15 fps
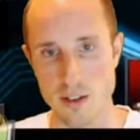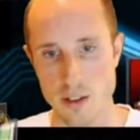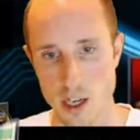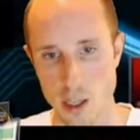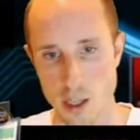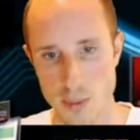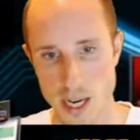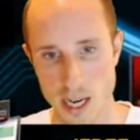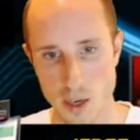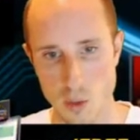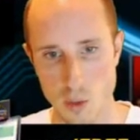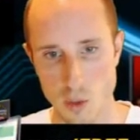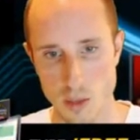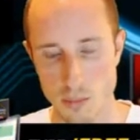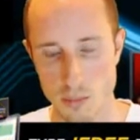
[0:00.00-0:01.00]
buy-in, 1
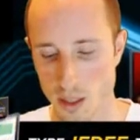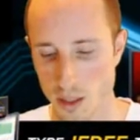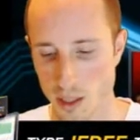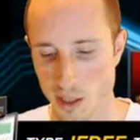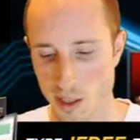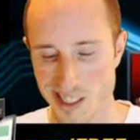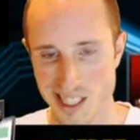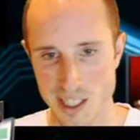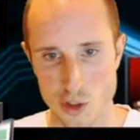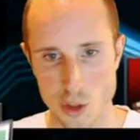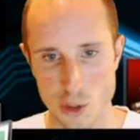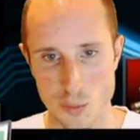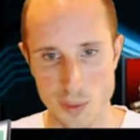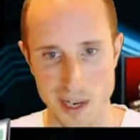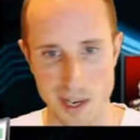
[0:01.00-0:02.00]
million guaranteed Super
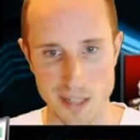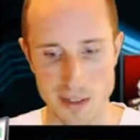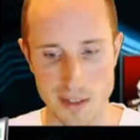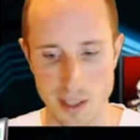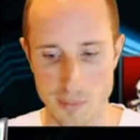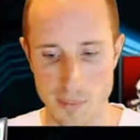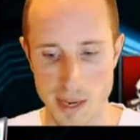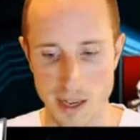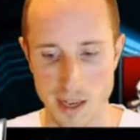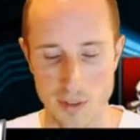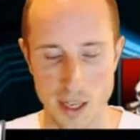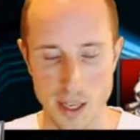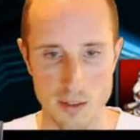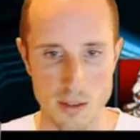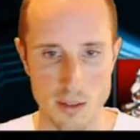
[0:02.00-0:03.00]
XL main events
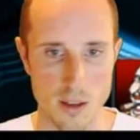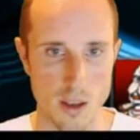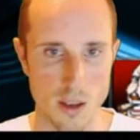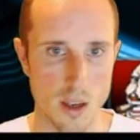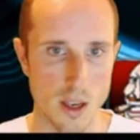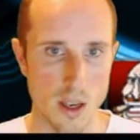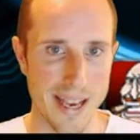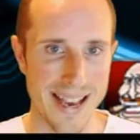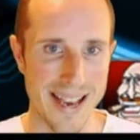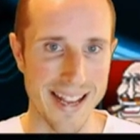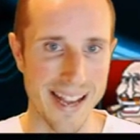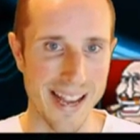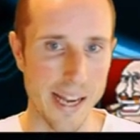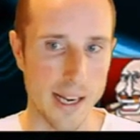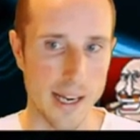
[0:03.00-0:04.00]
at
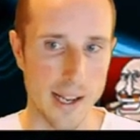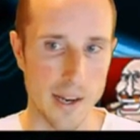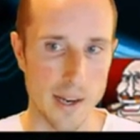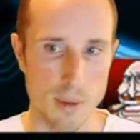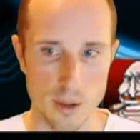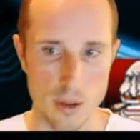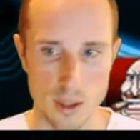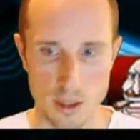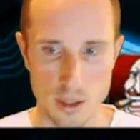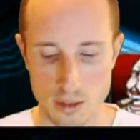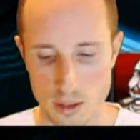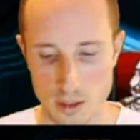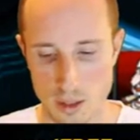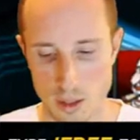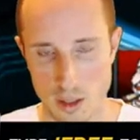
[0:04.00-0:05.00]
888 Poker.
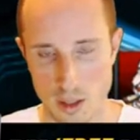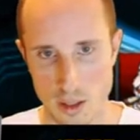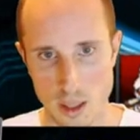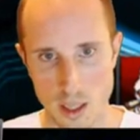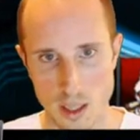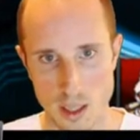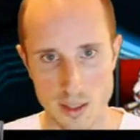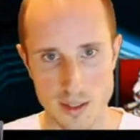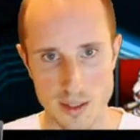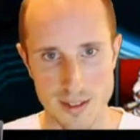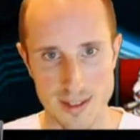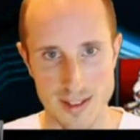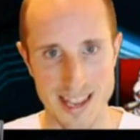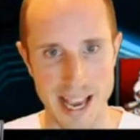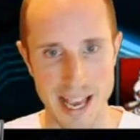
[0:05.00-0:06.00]
Uh, this is the
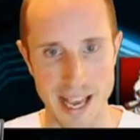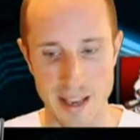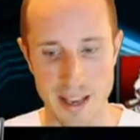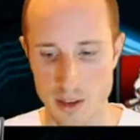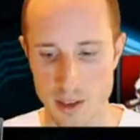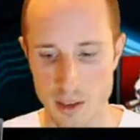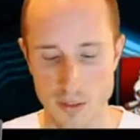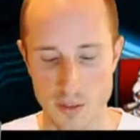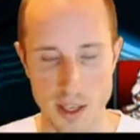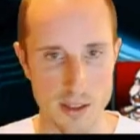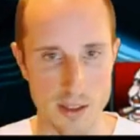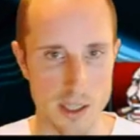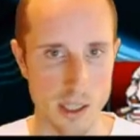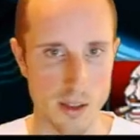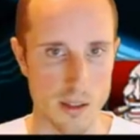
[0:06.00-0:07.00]
end of their
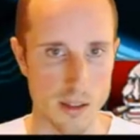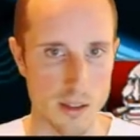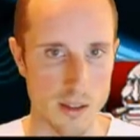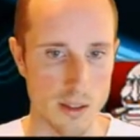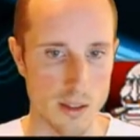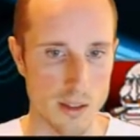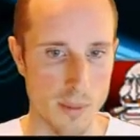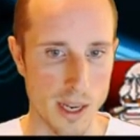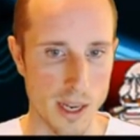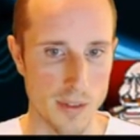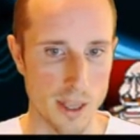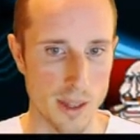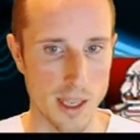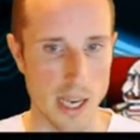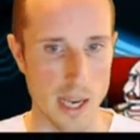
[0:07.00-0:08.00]
series. This is the main event that
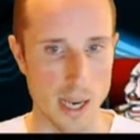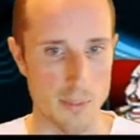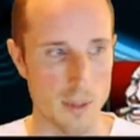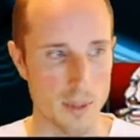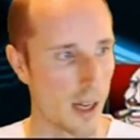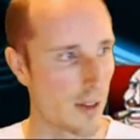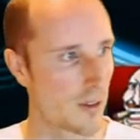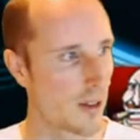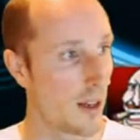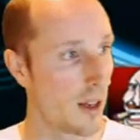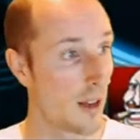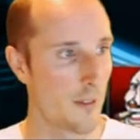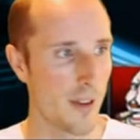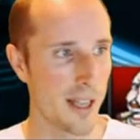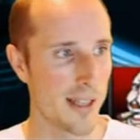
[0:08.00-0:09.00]
caps off.
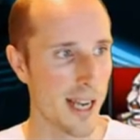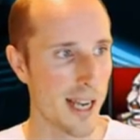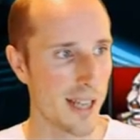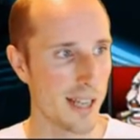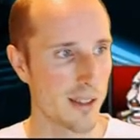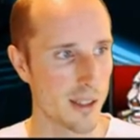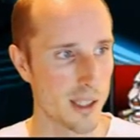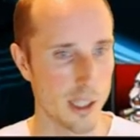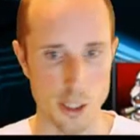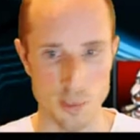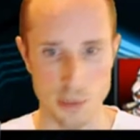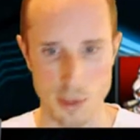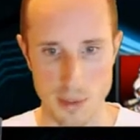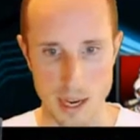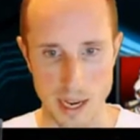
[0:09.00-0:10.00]
Fantastic series put on by
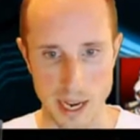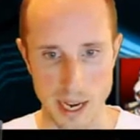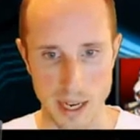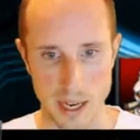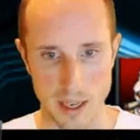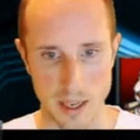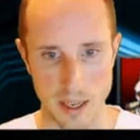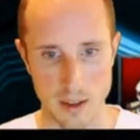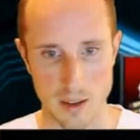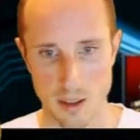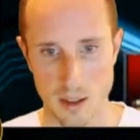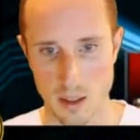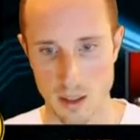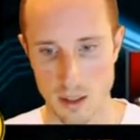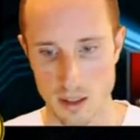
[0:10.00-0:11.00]

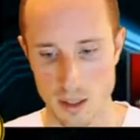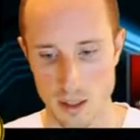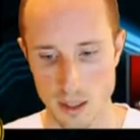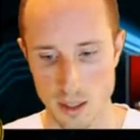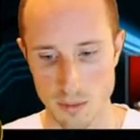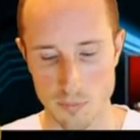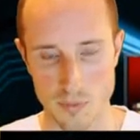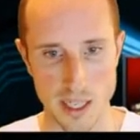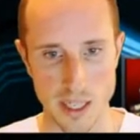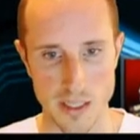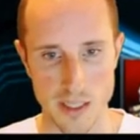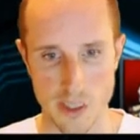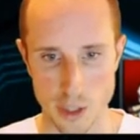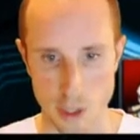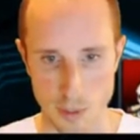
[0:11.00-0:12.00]
888. Um, 10 days of
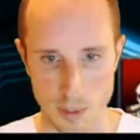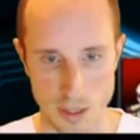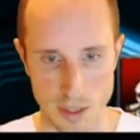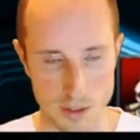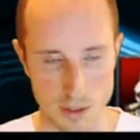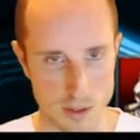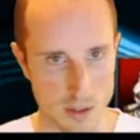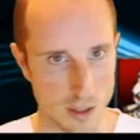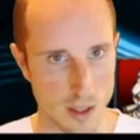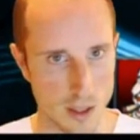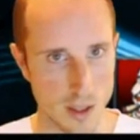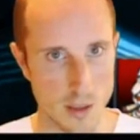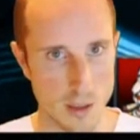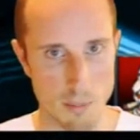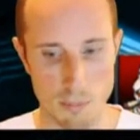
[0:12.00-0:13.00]
tournaments.
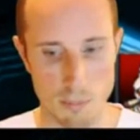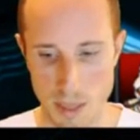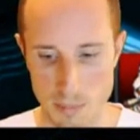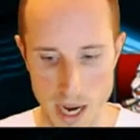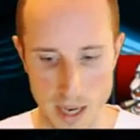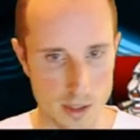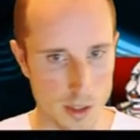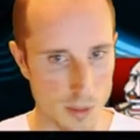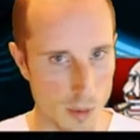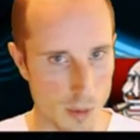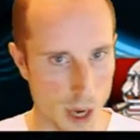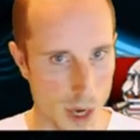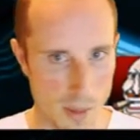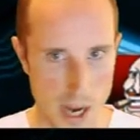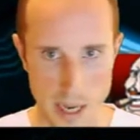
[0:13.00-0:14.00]
Big buy-ins, small
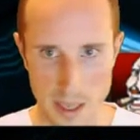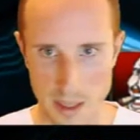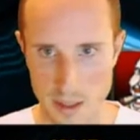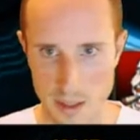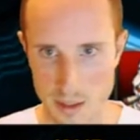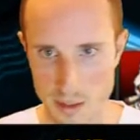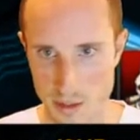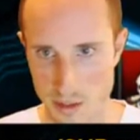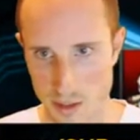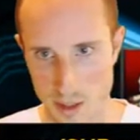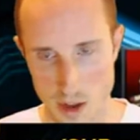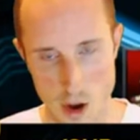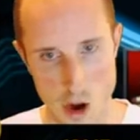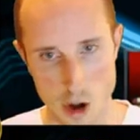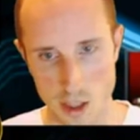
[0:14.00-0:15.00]
buy-ins,
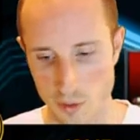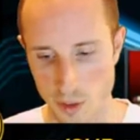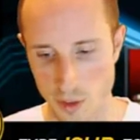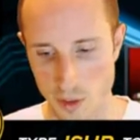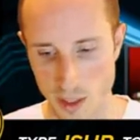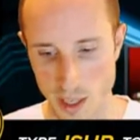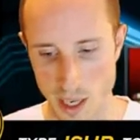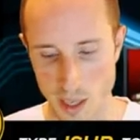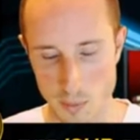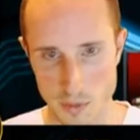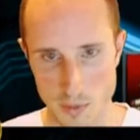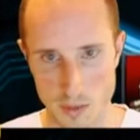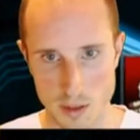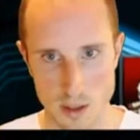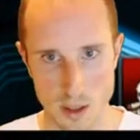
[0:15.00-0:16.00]
all different
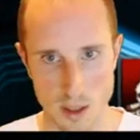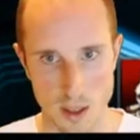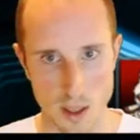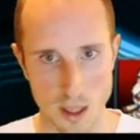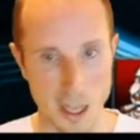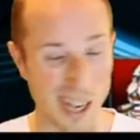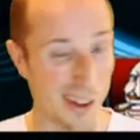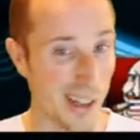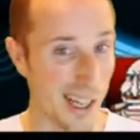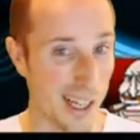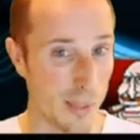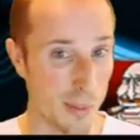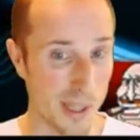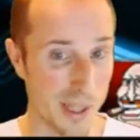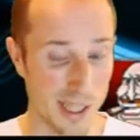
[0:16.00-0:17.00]
games. Uh, I only got to play
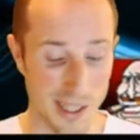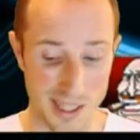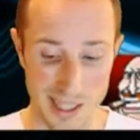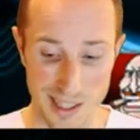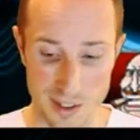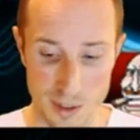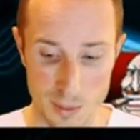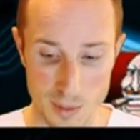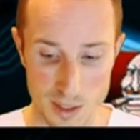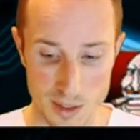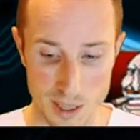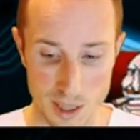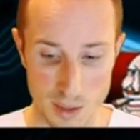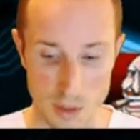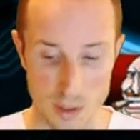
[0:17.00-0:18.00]
a little of them because I
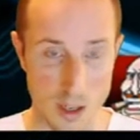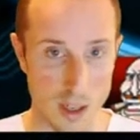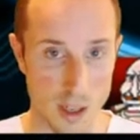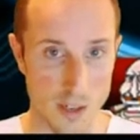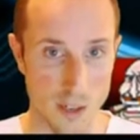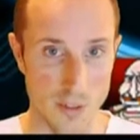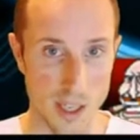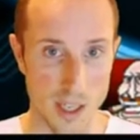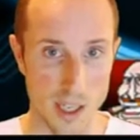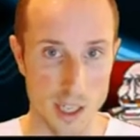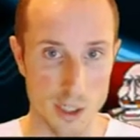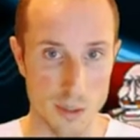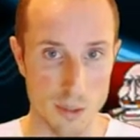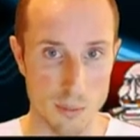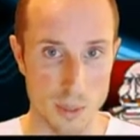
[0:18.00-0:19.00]
was on a vacation,
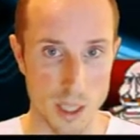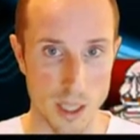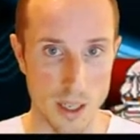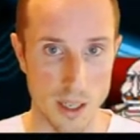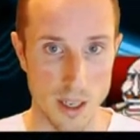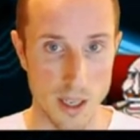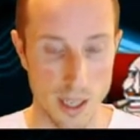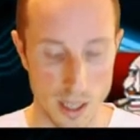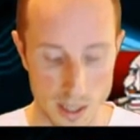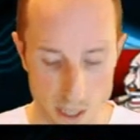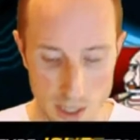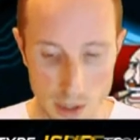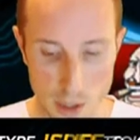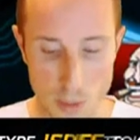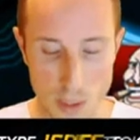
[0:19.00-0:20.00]
but they did a
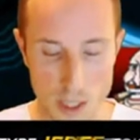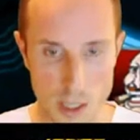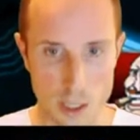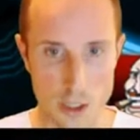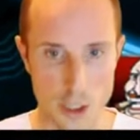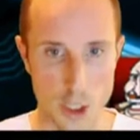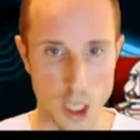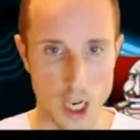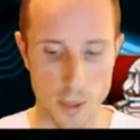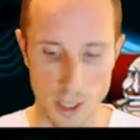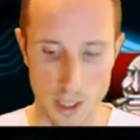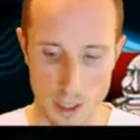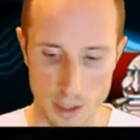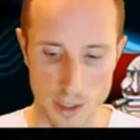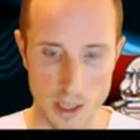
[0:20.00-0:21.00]
really good job, hit all their
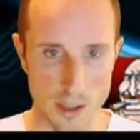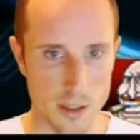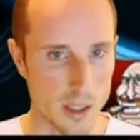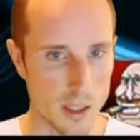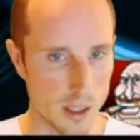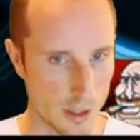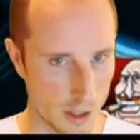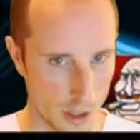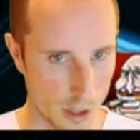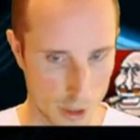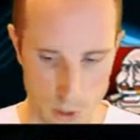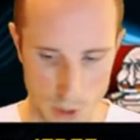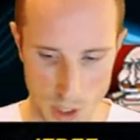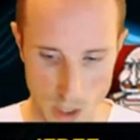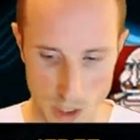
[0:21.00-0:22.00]
guarantees, good
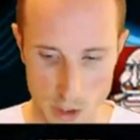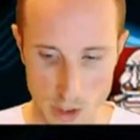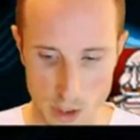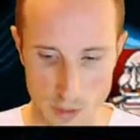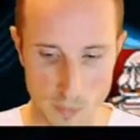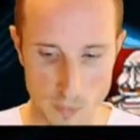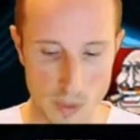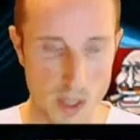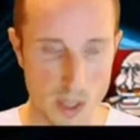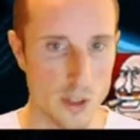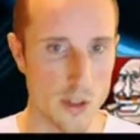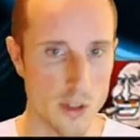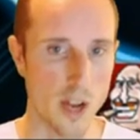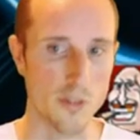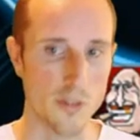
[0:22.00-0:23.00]
structure, soft
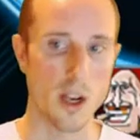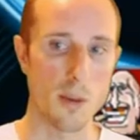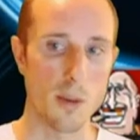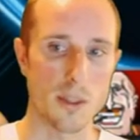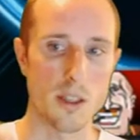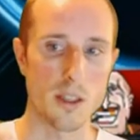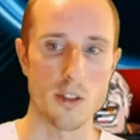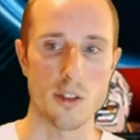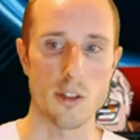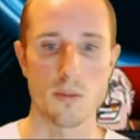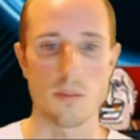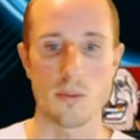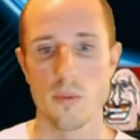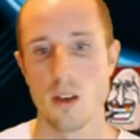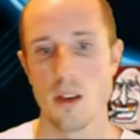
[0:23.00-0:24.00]
competition.
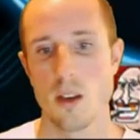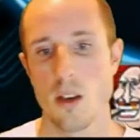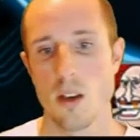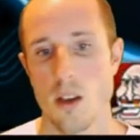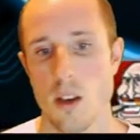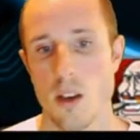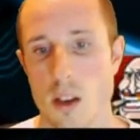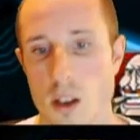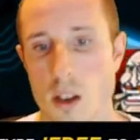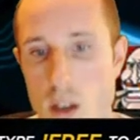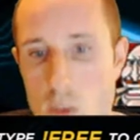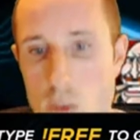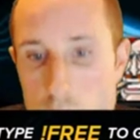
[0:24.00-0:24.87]
Uh, we're six